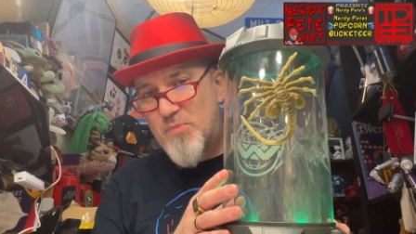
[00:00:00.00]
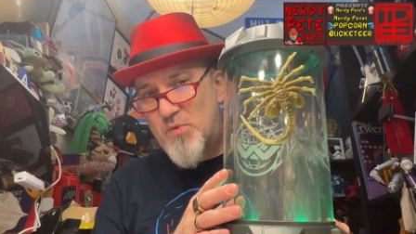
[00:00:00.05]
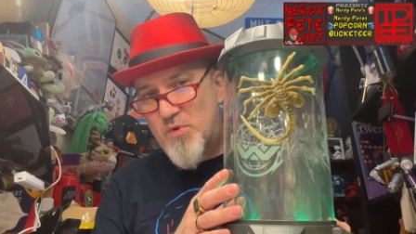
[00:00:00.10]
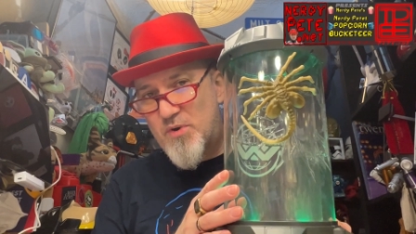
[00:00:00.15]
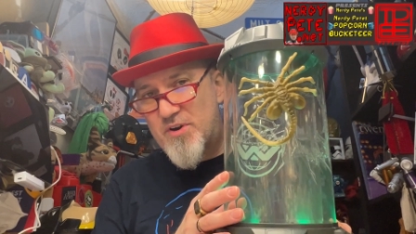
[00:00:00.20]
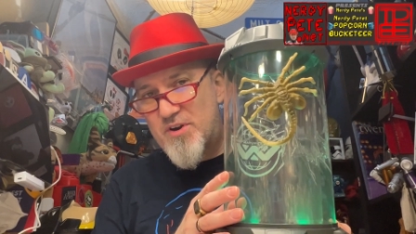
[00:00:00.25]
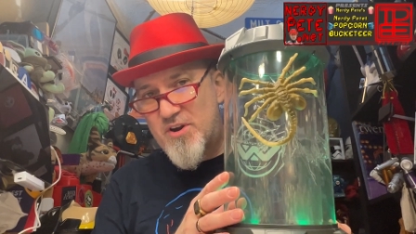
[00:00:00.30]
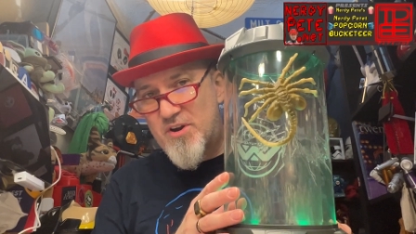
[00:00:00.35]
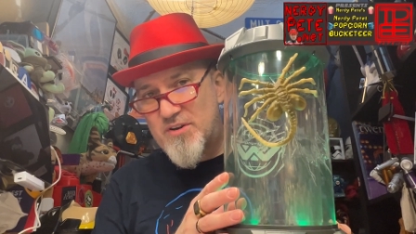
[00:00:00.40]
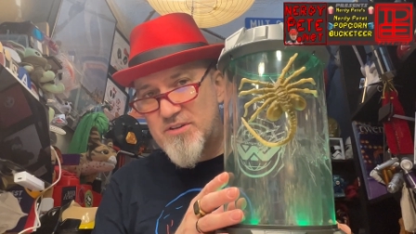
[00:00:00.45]

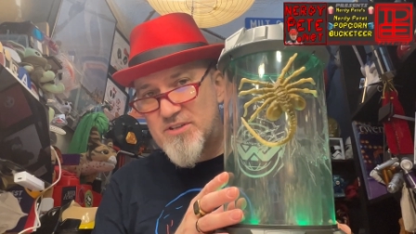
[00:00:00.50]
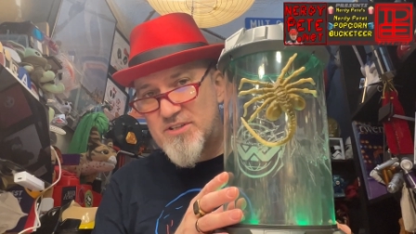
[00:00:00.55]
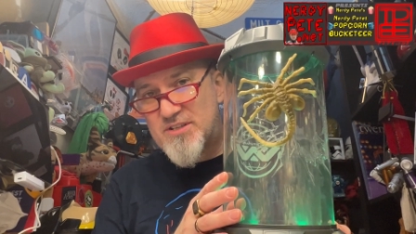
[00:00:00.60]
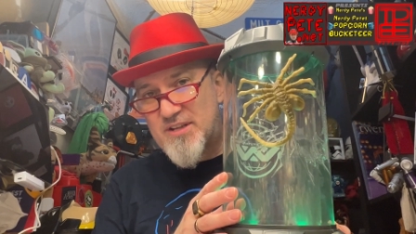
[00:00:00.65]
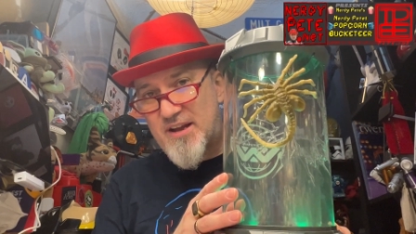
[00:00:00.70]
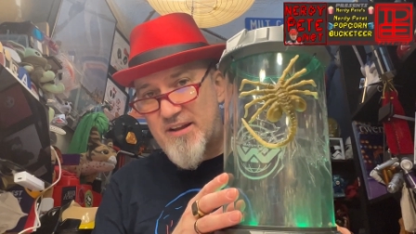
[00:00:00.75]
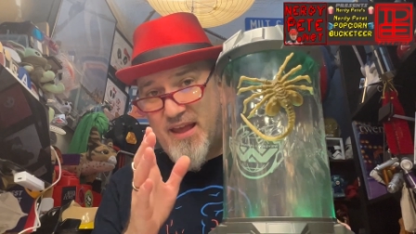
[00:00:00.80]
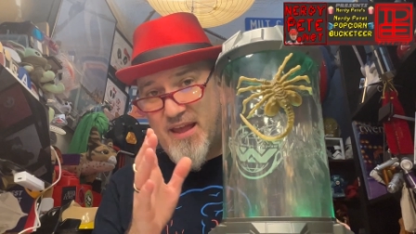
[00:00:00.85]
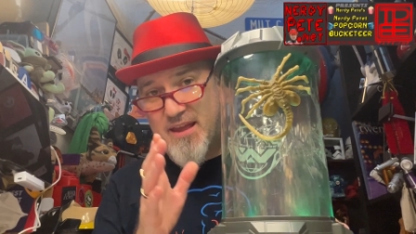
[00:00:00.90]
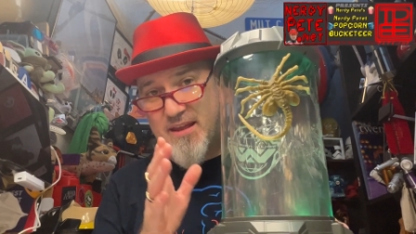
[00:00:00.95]
more nerd
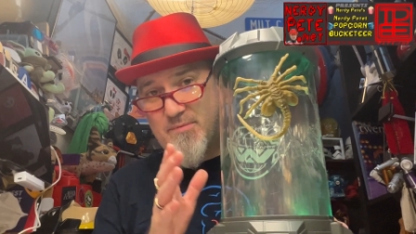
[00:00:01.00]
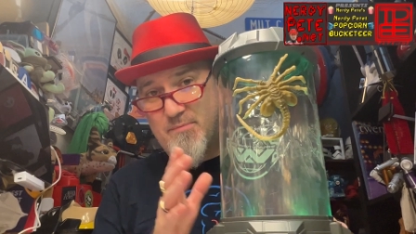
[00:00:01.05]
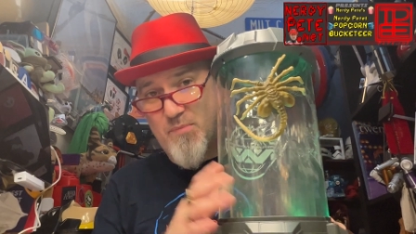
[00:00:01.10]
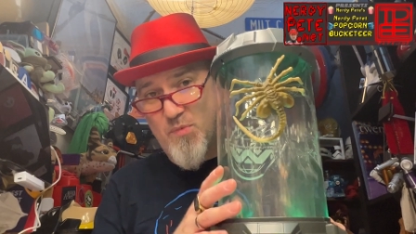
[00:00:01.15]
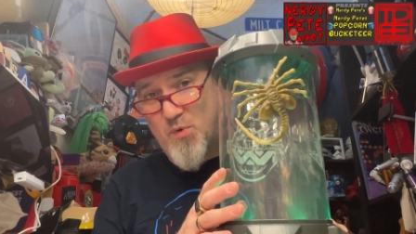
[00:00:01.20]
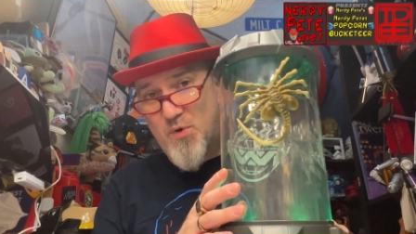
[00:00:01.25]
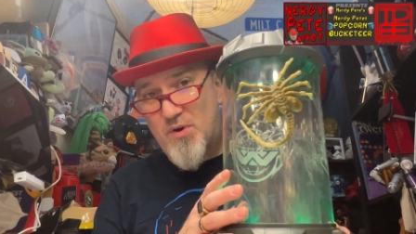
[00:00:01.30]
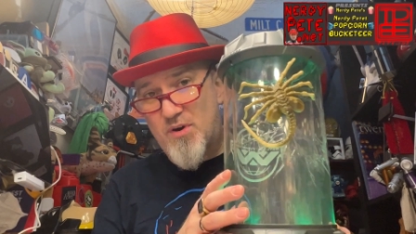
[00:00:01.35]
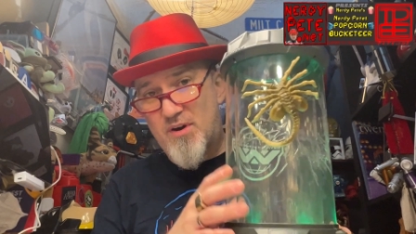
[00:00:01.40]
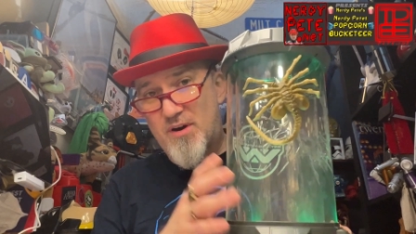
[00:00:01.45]
stuff and
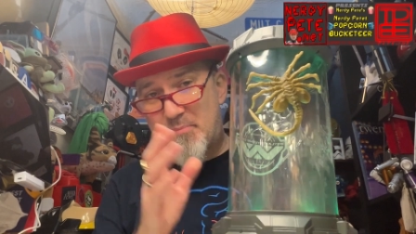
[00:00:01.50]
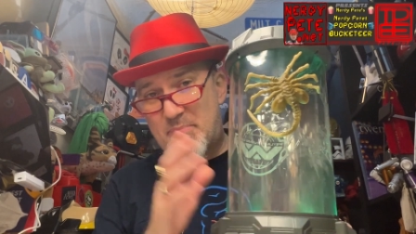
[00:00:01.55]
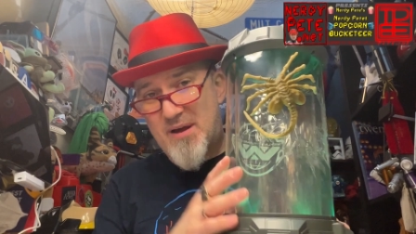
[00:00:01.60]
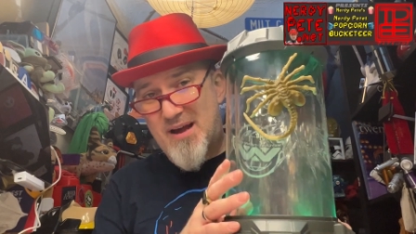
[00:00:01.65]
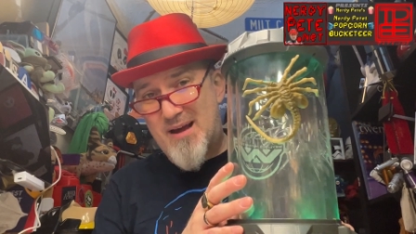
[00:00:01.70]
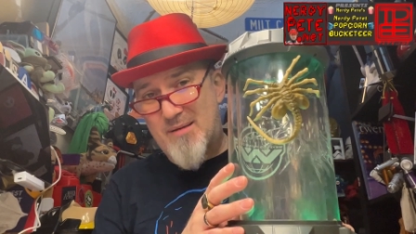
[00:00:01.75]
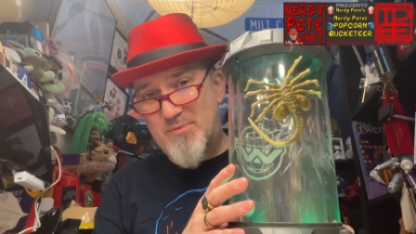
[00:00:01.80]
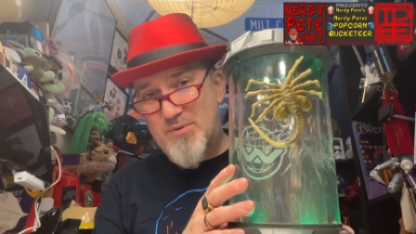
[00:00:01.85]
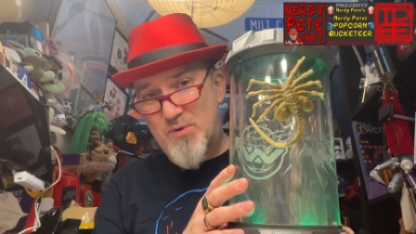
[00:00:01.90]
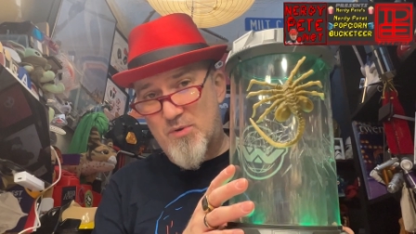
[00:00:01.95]
more
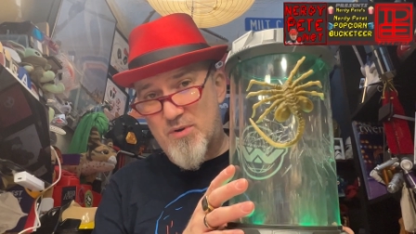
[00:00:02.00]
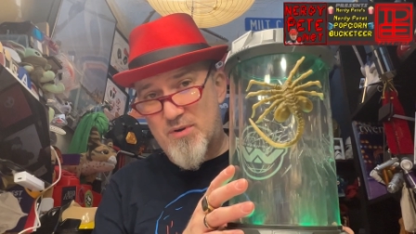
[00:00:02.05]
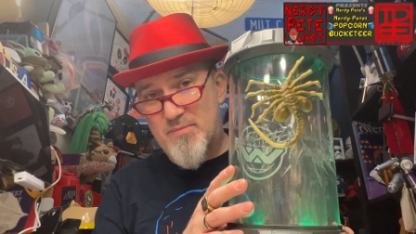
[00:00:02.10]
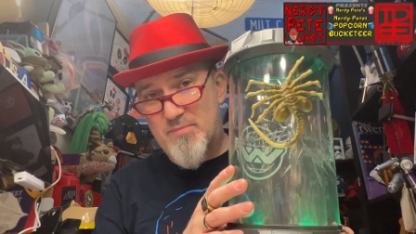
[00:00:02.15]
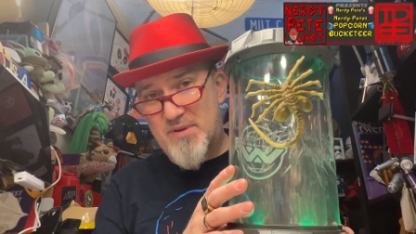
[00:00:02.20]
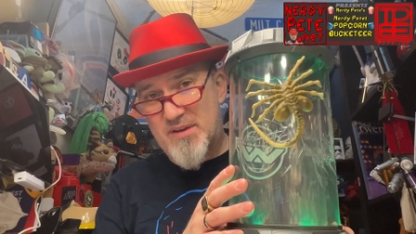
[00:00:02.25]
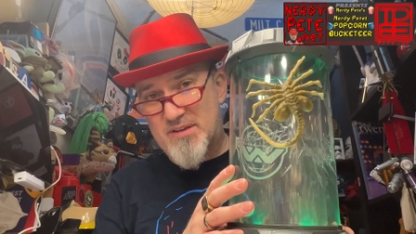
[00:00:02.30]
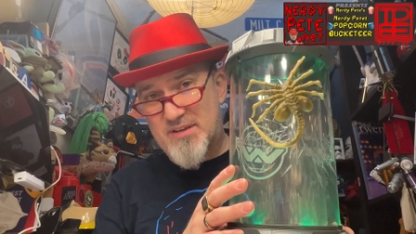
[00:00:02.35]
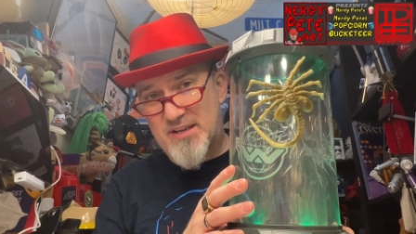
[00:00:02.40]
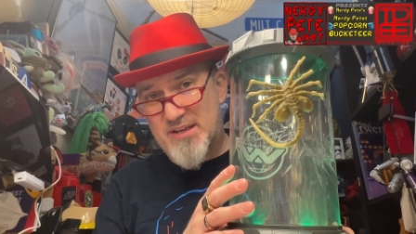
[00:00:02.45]
popcorn
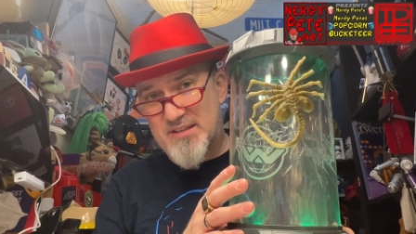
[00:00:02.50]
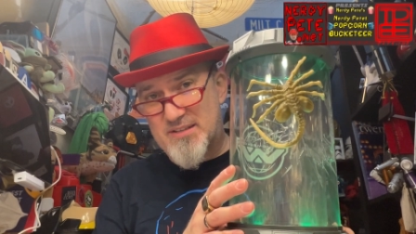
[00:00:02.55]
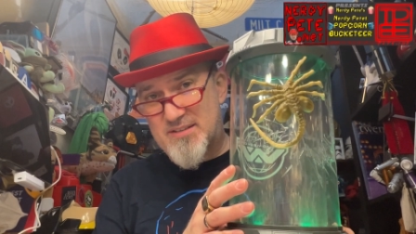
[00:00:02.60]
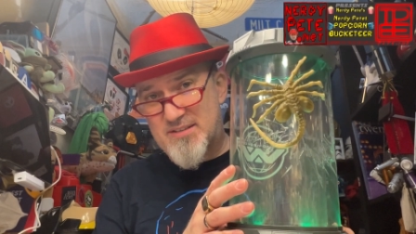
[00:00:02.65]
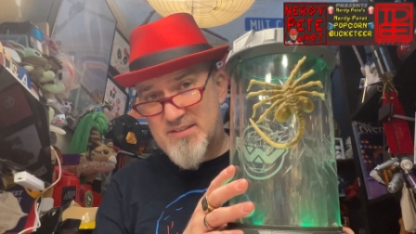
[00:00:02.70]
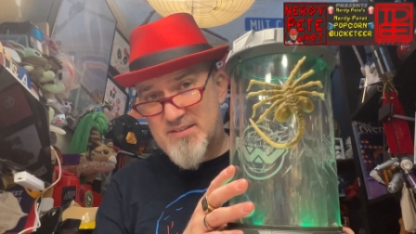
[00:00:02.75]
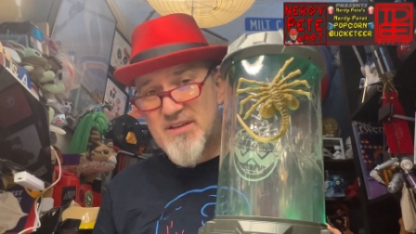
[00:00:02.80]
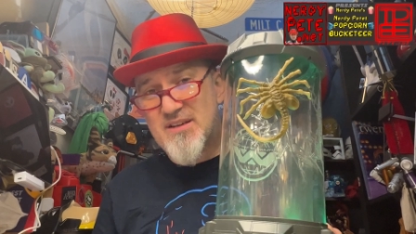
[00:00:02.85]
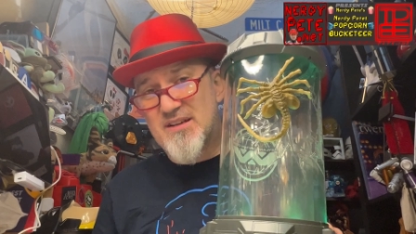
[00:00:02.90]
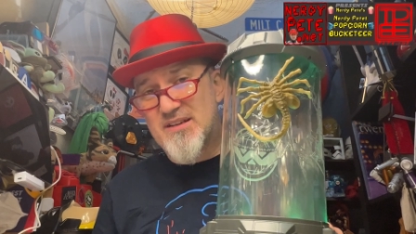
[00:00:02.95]
buckets.